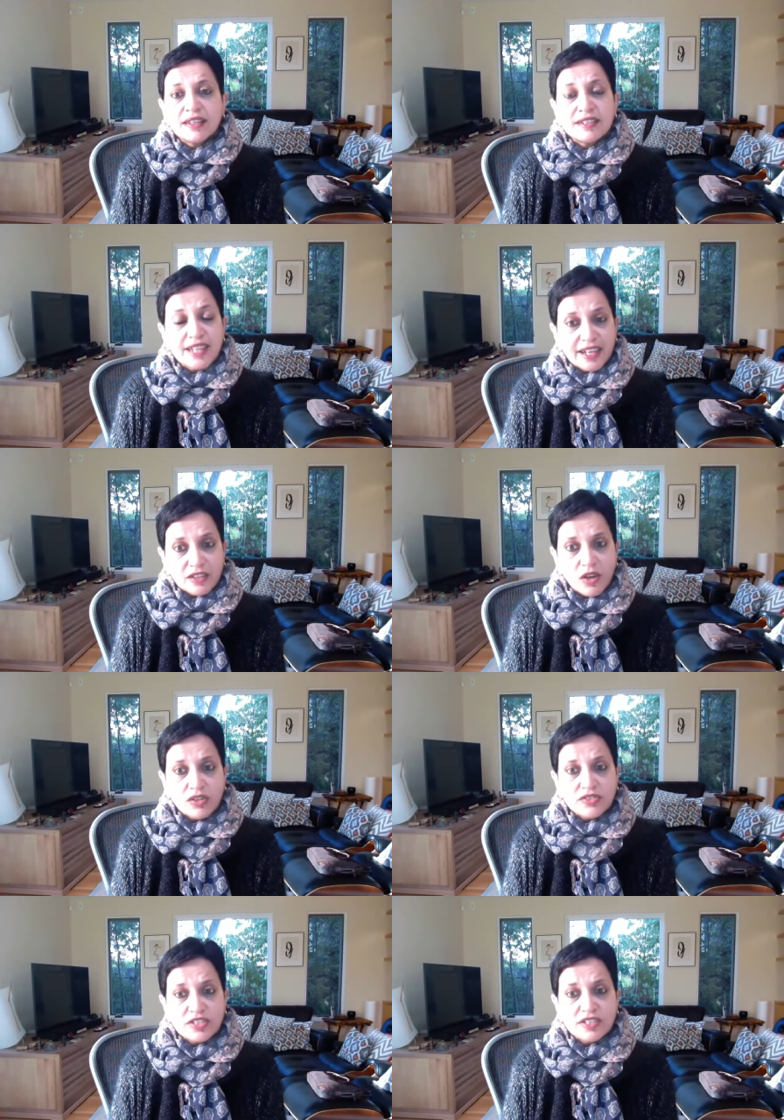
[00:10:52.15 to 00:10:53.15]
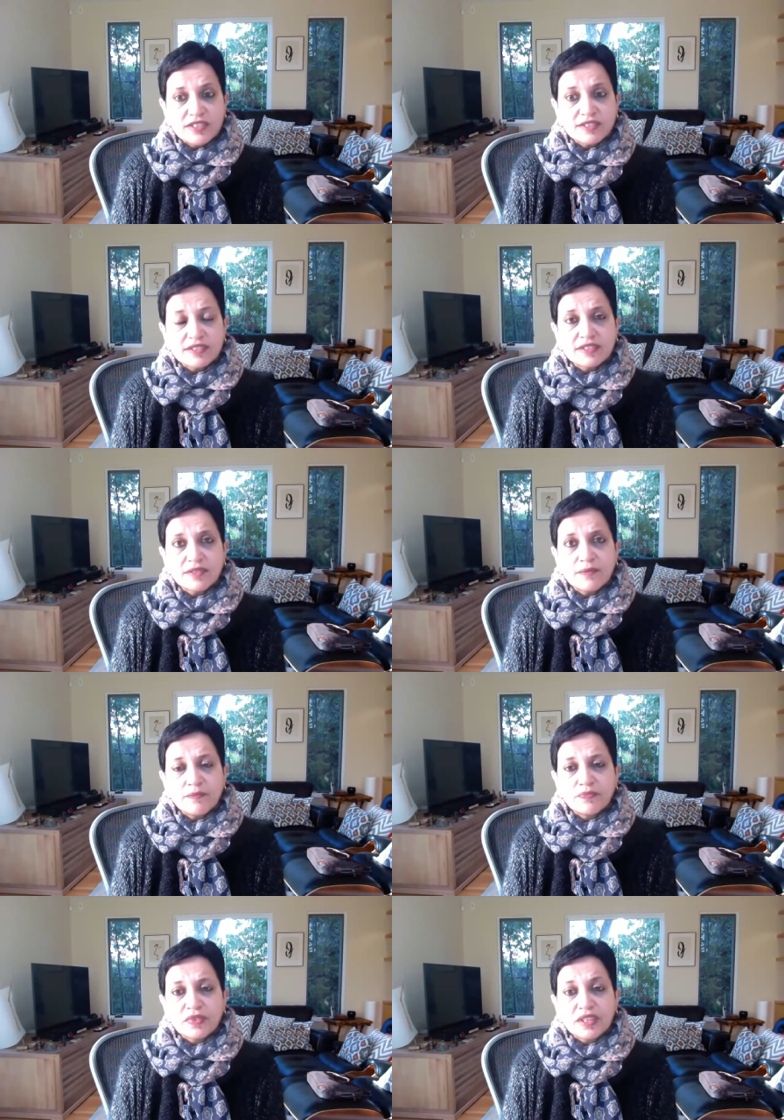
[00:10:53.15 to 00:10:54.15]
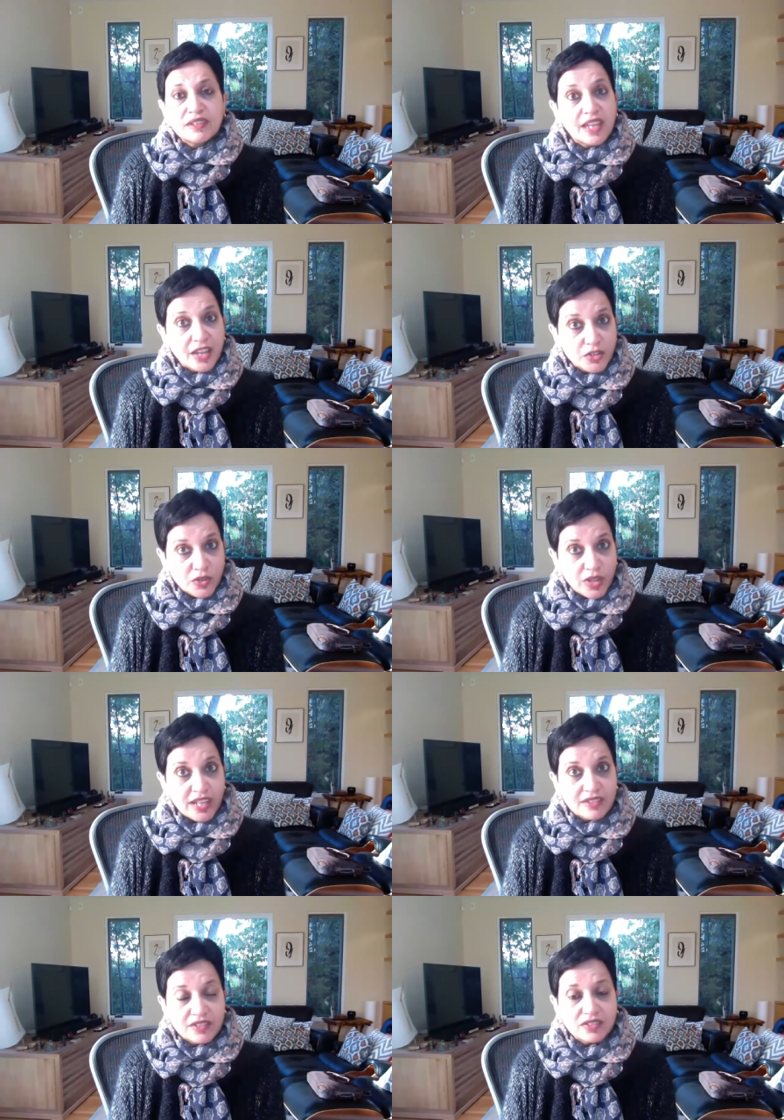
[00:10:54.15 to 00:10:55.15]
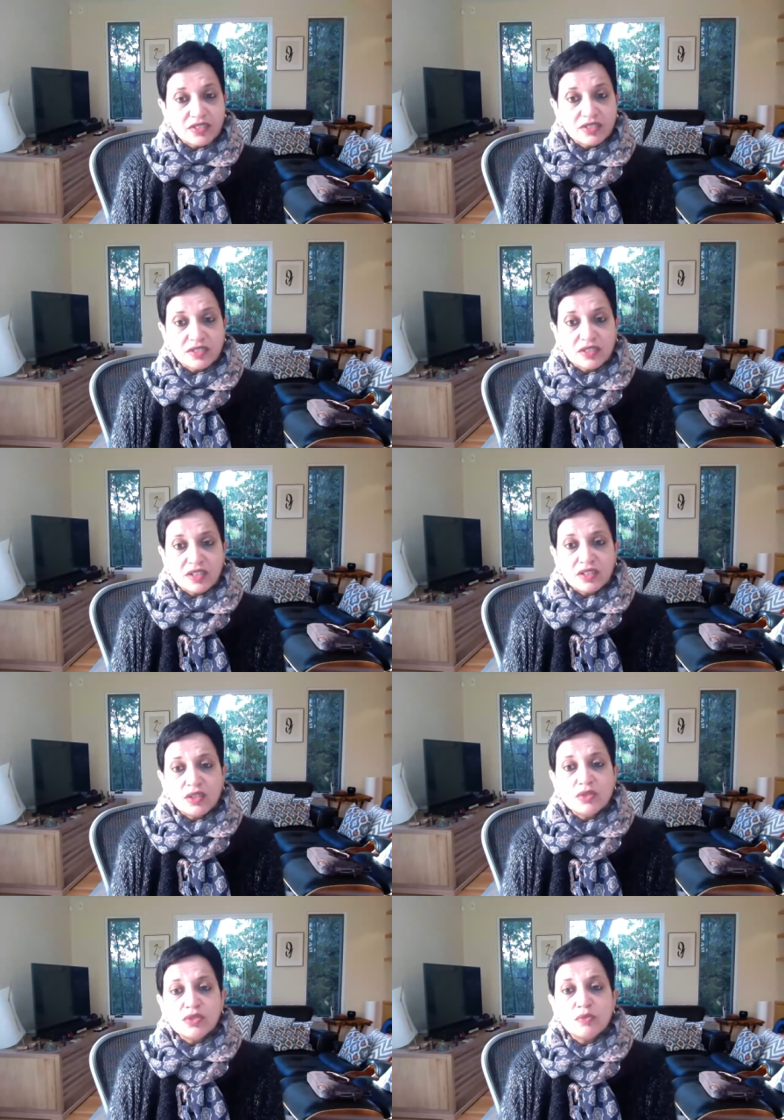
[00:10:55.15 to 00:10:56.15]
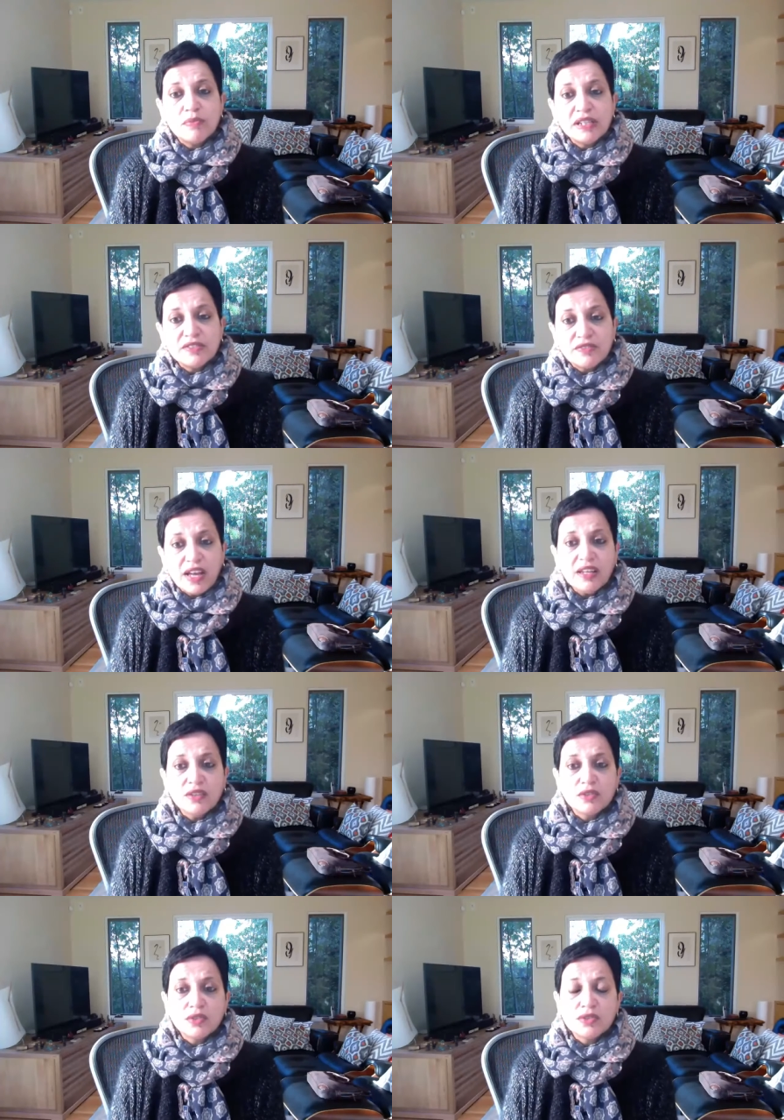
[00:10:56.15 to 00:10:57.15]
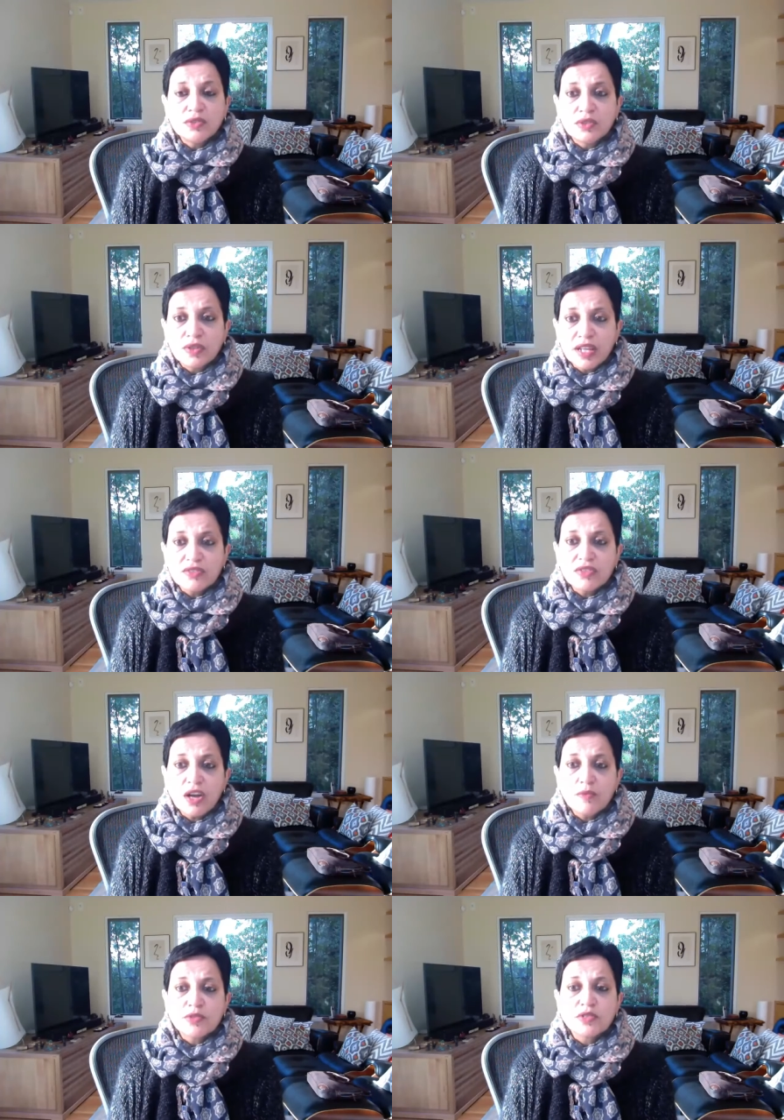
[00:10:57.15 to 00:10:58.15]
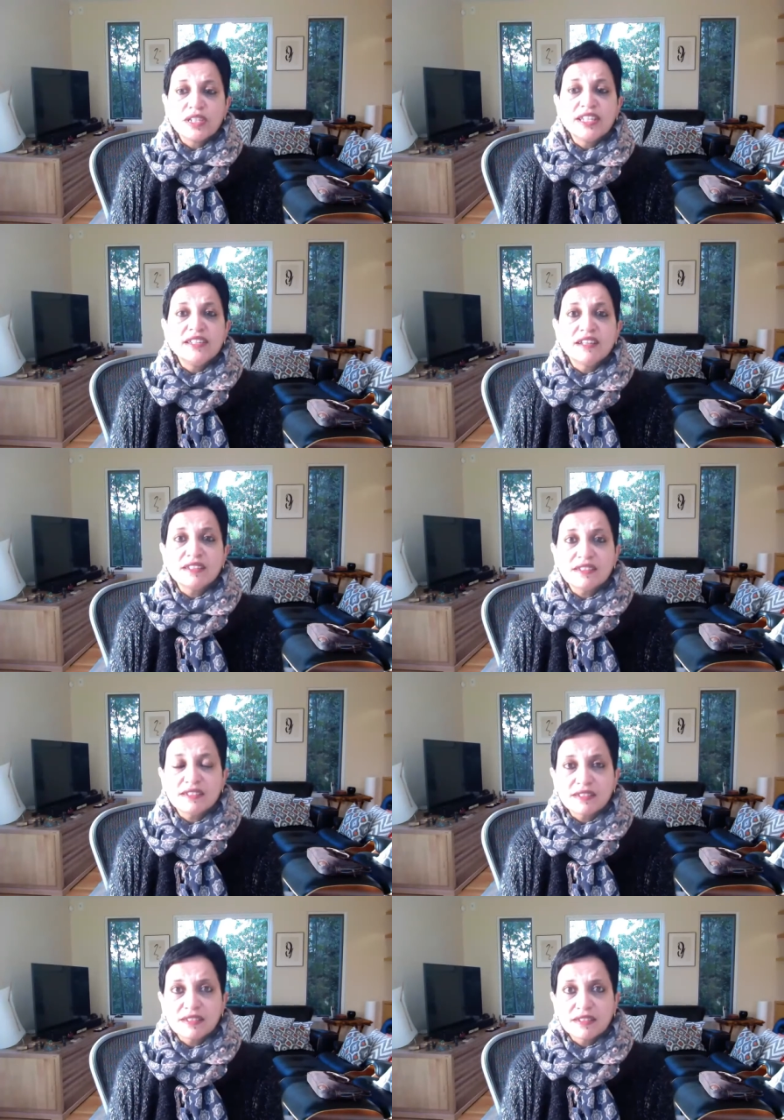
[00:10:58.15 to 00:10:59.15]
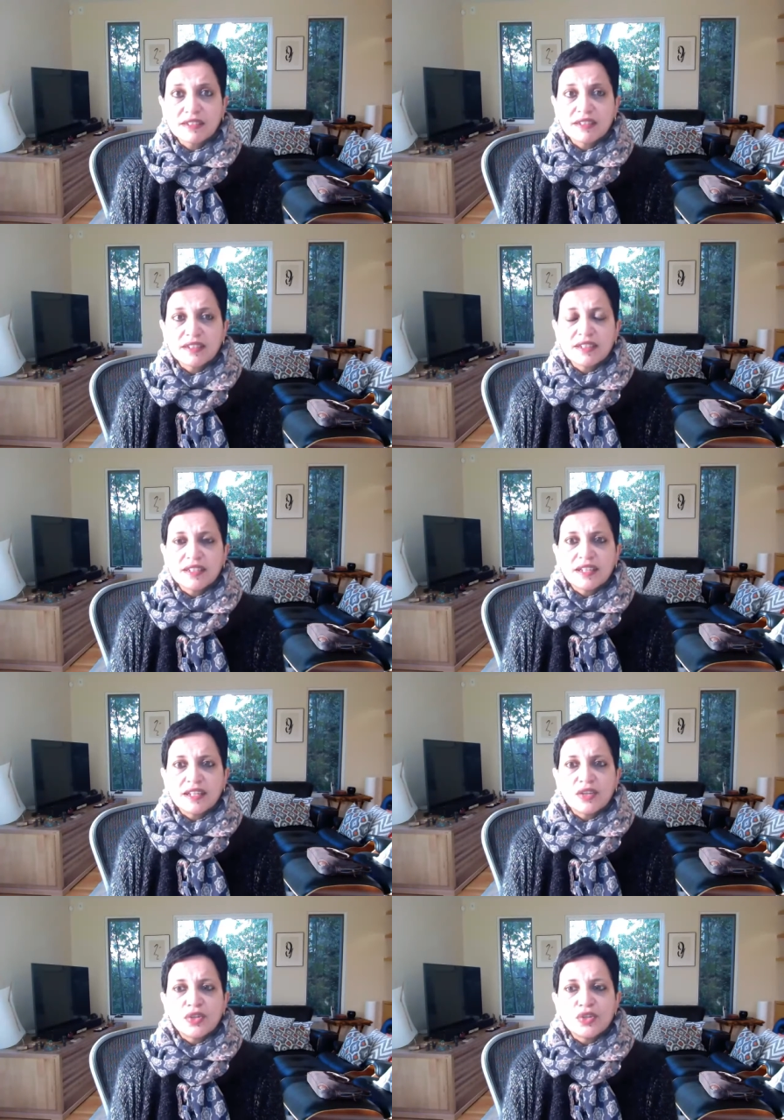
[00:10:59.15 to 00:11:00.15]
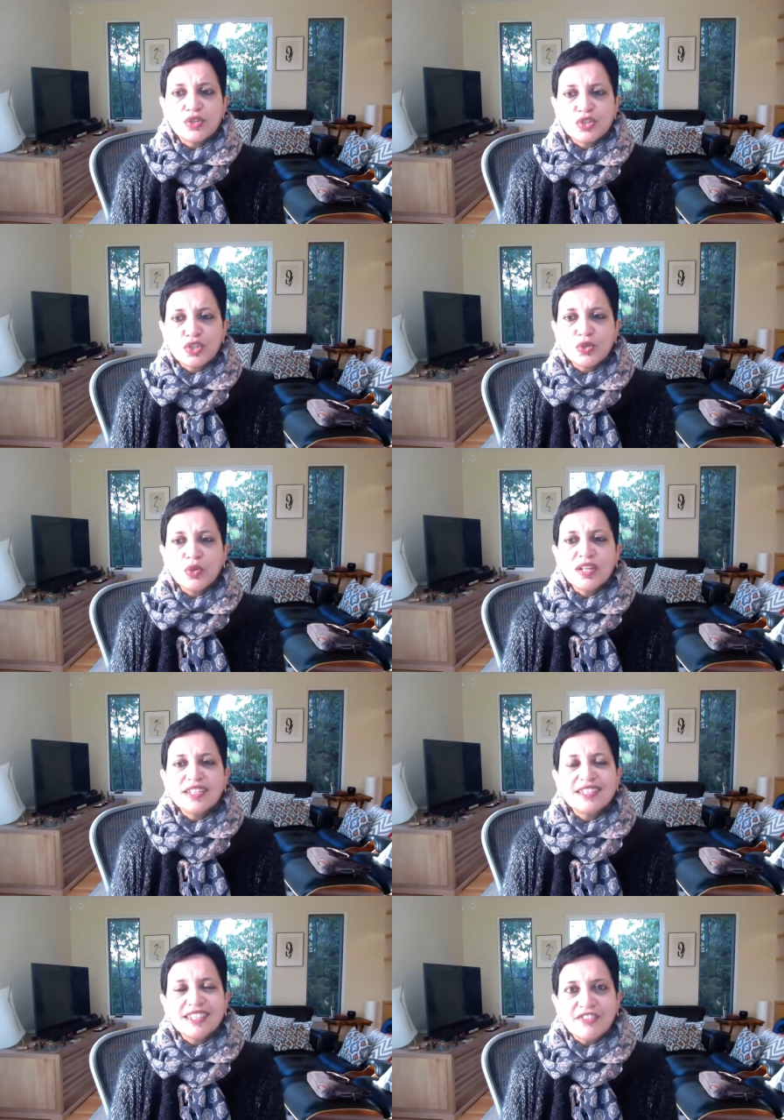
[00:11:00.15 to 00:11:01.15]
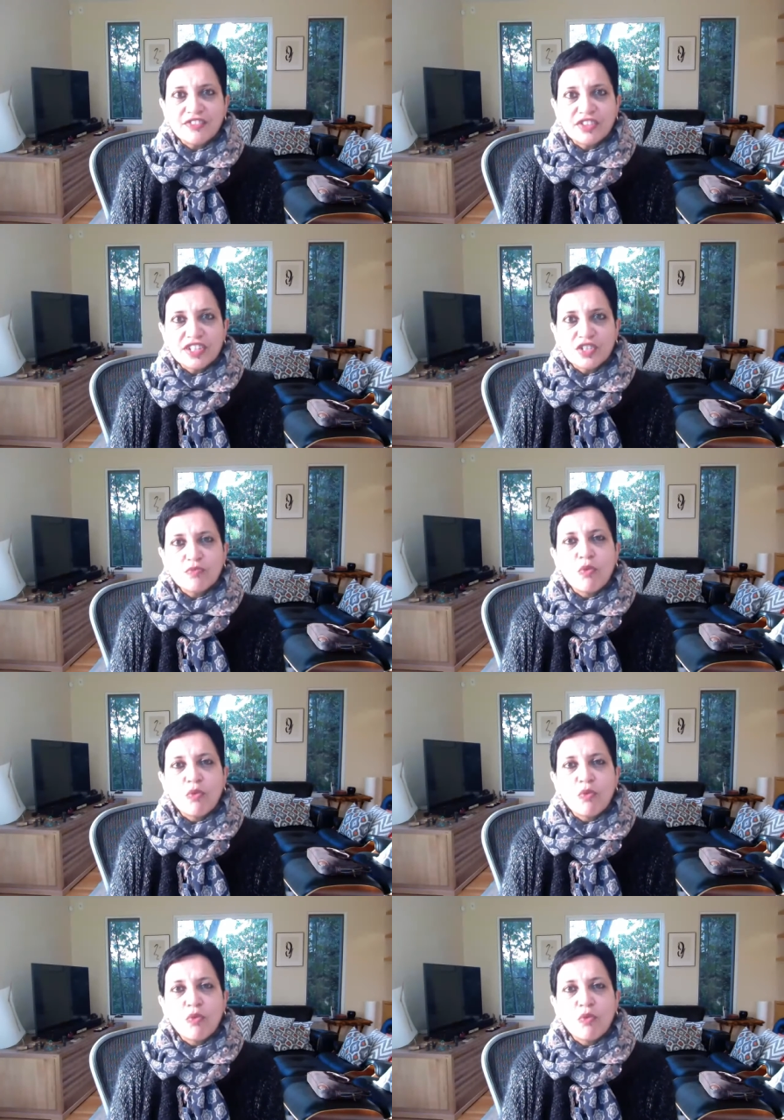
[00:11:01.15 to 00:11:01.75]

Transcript: the technologists, the educators, those who build value, those who create jobs to lead us to a different,